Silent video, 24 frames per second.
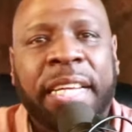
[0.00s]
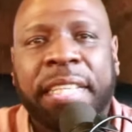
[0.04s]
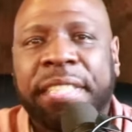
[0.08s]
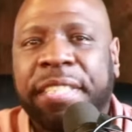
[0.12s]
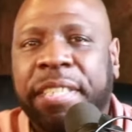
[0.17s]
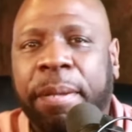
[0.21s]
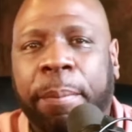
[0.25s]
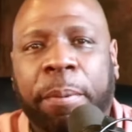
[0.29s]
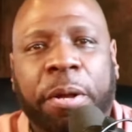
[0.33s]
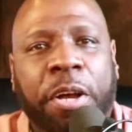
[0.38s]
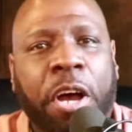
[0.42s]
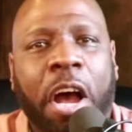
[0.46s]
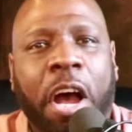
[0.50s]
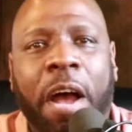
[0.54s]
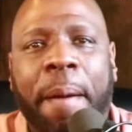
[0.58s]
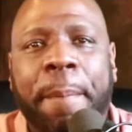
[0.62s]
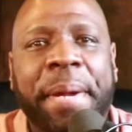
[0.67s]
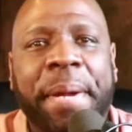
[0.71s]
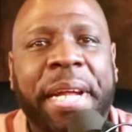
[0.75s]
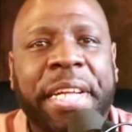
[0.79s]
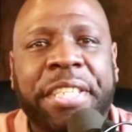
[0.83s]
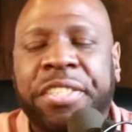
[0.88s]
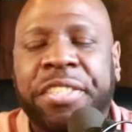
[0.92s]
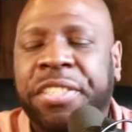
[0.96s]
Some
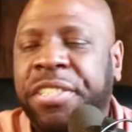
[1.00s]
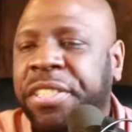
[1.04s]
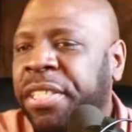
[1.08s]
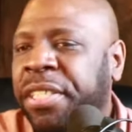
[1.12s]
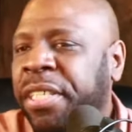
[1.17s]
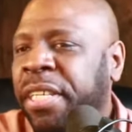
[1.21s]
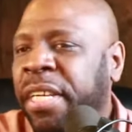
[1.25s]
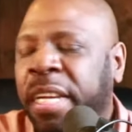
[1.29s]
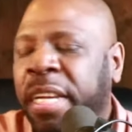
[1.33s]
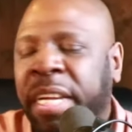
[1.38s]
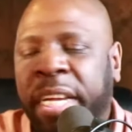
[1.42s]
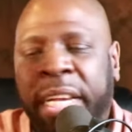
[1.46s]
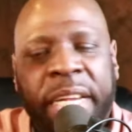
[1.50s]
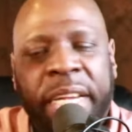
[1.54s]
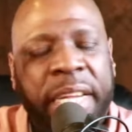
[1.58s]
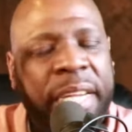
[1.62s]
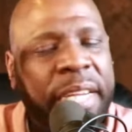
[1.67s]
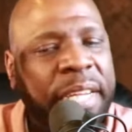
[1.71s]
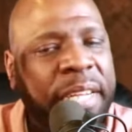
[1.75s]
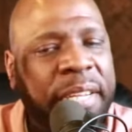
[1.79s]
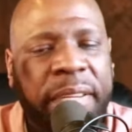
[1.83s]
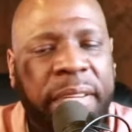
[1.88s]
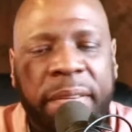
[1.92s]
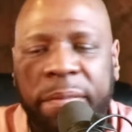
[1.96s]
garbage,
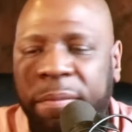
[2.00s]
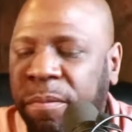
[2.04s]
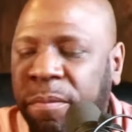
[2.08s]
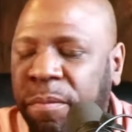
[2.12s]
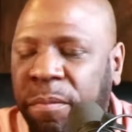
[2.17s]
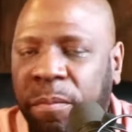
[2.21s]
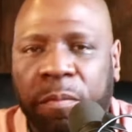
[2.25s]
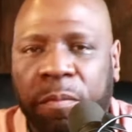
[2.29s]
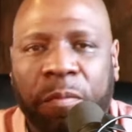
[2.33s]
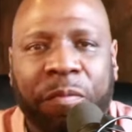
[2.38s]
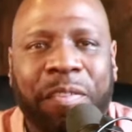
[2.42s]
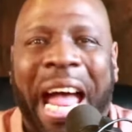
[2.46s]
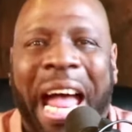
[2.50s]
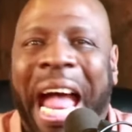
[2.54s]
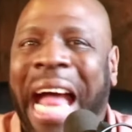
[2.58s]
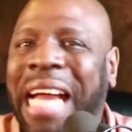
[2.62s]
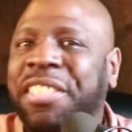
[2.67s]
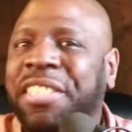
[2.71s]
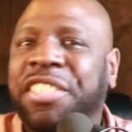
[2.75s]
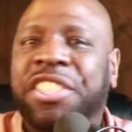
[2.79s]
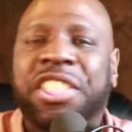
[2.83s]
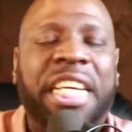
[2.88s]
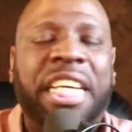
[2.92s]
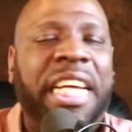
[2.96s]

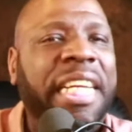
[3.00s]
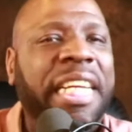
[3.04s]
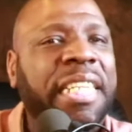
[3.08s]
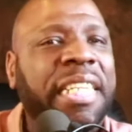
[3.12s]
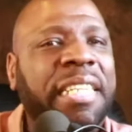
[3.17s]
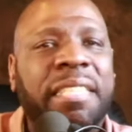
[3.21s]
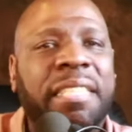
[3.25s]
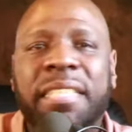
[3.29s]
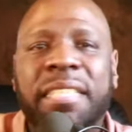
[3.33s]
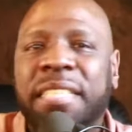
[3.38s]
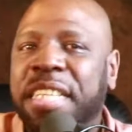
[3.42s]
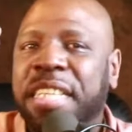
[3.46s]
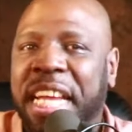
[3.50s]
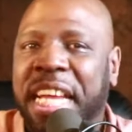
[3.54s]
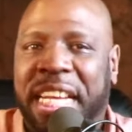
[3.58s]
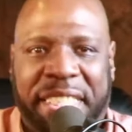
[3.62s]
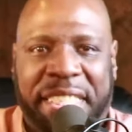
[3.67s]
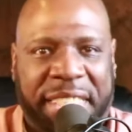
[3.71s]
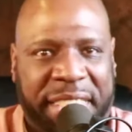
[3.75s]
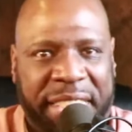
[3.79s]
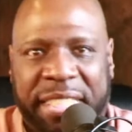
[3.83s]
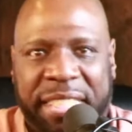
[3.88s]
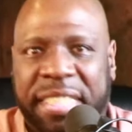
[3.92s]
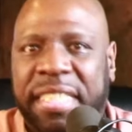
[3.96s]
ratchet,
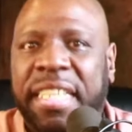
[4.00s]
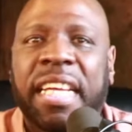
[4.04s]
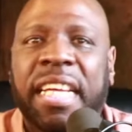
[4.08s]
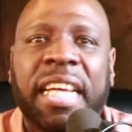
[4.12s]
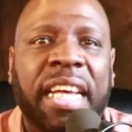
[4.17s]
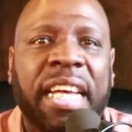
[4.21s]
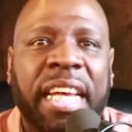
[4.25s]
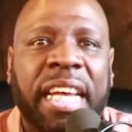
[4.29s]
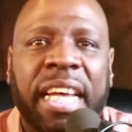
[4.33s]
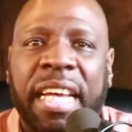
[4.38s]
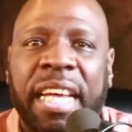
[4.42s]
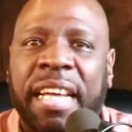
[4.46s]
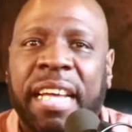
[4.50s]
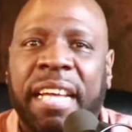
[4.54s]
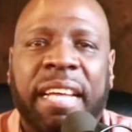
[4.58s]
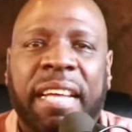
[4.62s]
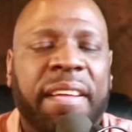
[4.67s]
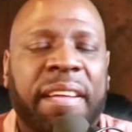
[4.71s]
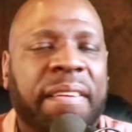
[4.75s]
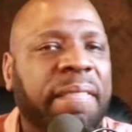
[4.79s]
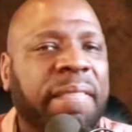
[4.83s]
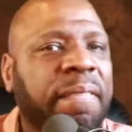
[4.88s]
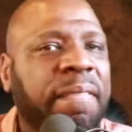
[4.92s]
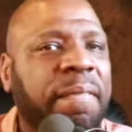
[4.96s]
this
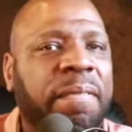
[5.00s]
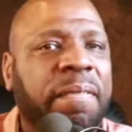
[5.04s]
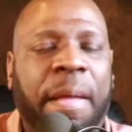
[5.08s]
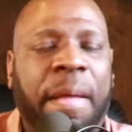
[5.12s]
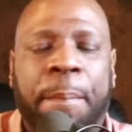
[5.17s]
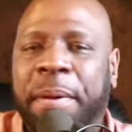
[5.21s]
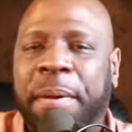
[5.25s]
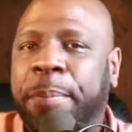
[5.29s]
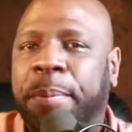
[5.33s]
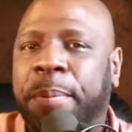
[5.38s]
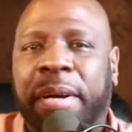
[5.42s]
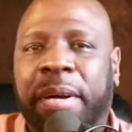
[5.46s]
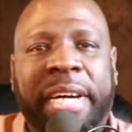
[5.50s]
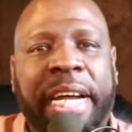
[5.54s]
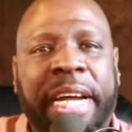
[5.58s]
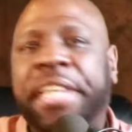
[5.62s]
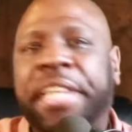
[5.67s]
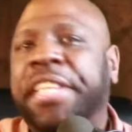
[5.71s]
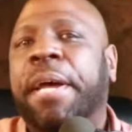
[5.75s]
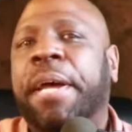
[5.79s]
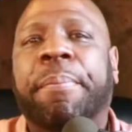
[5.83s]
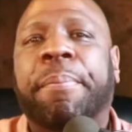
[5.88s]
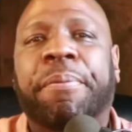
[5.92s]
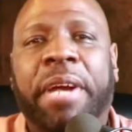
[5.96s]
that people
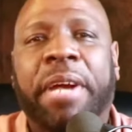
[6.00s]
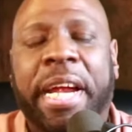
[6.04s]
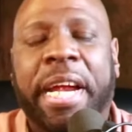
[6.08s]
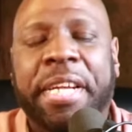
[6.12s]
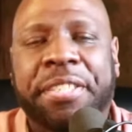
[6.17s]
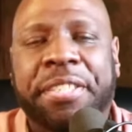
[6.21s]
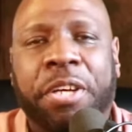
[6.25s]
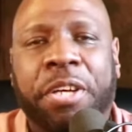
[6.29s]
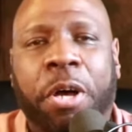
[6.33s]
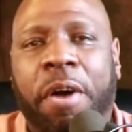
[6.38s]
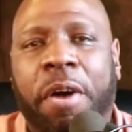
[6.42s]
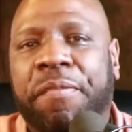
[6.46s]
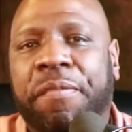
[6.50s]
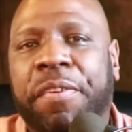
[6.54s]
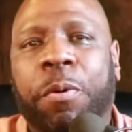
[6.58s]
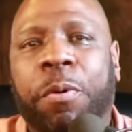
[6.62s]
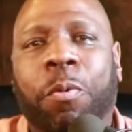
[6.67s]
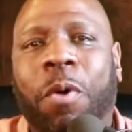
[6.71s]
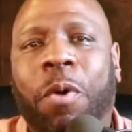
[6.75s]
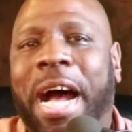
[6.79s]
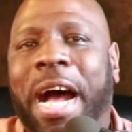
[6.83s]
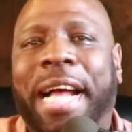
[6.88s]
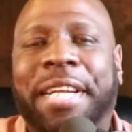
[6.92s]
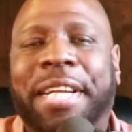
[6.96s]
cut their brains off
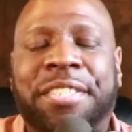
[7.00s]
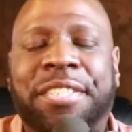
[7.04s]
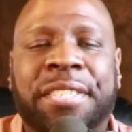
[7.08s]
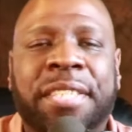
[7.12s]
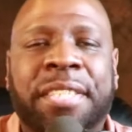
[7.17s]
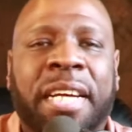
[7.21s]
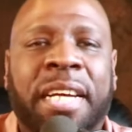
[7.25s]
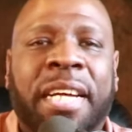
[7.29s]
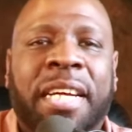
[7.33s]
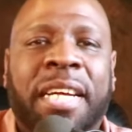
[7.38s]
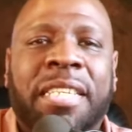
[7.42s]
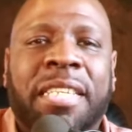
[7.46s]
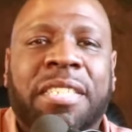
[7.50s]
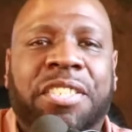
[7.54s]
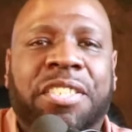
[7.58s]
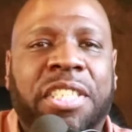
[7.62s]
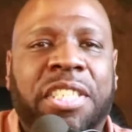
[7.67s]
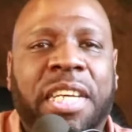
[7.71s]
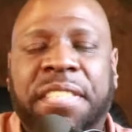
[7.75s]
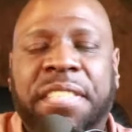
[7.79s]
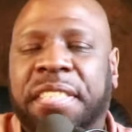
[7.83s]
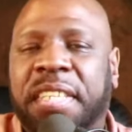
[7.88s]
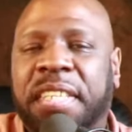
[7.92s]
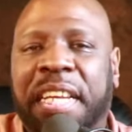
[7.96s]
and watch
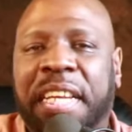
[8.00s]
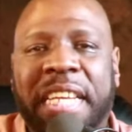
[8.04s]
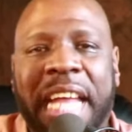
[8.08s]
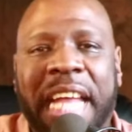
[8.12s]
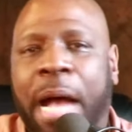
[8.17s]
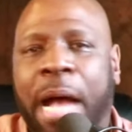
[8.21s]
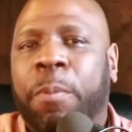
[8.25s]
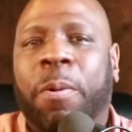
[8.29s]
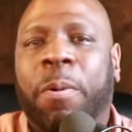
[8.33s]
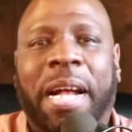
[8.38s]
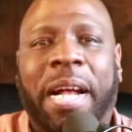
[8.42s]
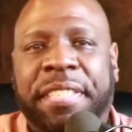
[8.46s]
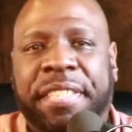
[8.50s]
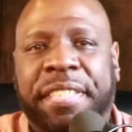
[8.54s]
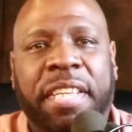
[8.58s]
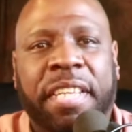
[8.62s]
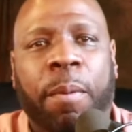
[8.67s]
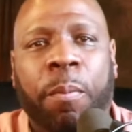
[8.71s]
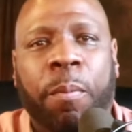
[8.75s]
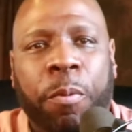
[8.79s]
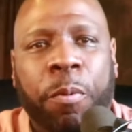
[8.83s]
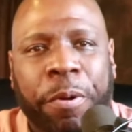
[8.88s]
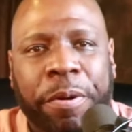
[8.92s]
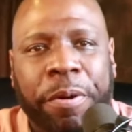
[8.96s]
just to not watch
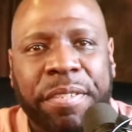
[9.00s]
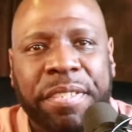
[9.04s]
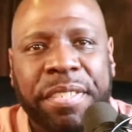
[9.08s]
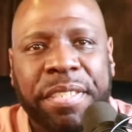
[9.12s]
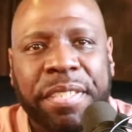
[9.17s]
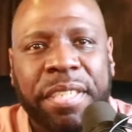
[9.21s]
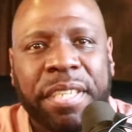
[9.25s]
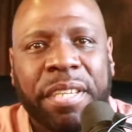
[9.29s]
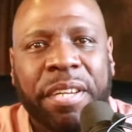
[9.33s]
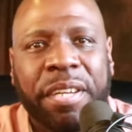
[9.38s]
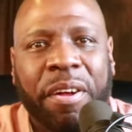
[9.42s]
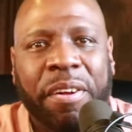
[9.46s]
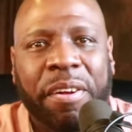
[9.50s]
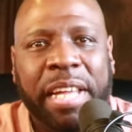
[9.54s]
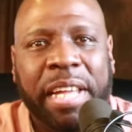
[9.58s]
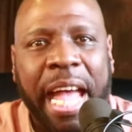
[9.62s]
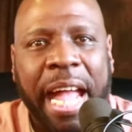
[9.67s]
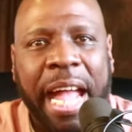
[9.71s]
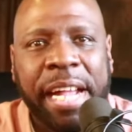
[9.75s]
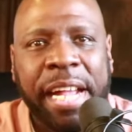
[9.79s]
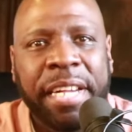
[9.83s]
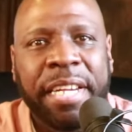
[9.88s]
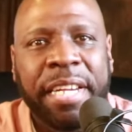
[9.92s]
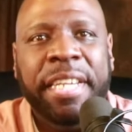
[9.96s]
something worse.
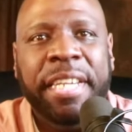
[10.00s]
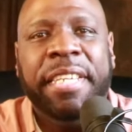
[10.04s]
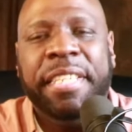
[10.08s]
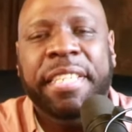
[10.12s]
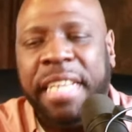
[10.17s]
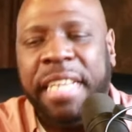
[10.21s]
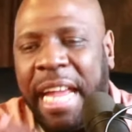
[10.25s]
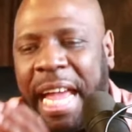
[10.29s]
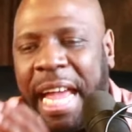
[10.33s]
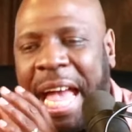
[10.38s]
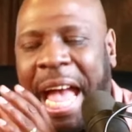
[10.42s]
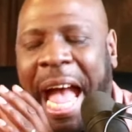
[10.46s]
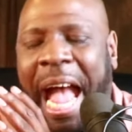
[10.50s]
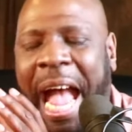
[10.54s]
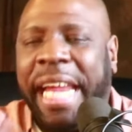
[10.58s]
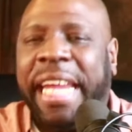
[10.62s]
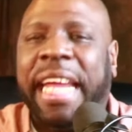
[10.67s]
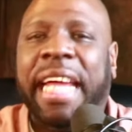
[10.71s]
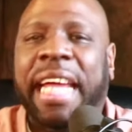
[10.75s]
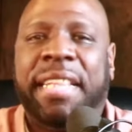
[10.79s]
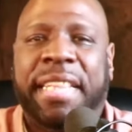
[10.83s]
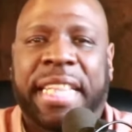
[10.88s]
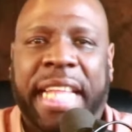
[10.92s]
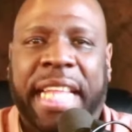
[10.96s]
Okay? I
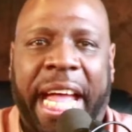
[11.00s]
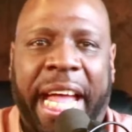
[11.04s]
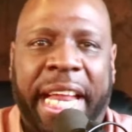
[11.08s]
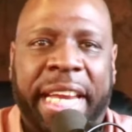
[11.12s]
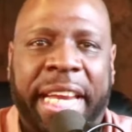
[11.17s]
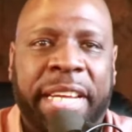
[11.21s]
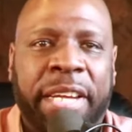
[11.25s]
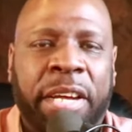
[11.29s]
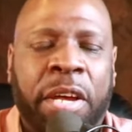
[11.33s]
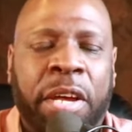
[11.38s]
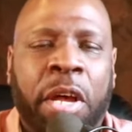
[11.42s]
get that.